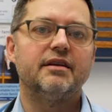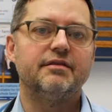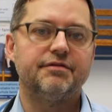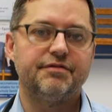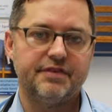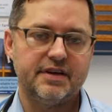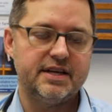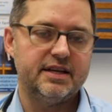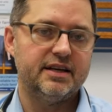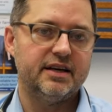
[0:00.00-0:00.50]
and
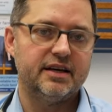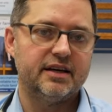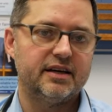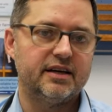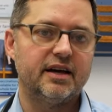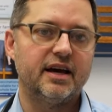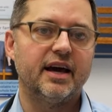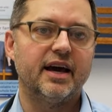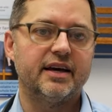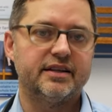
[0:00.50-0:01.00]

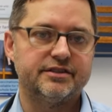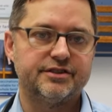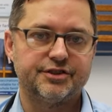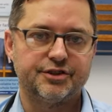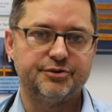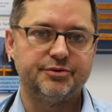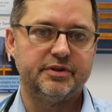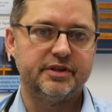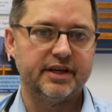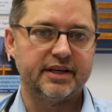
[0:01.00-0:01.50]
feeding and
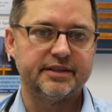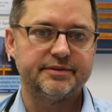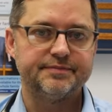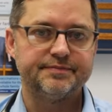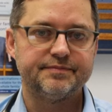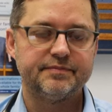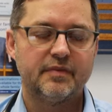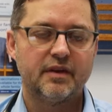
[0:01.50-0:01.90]
soothing.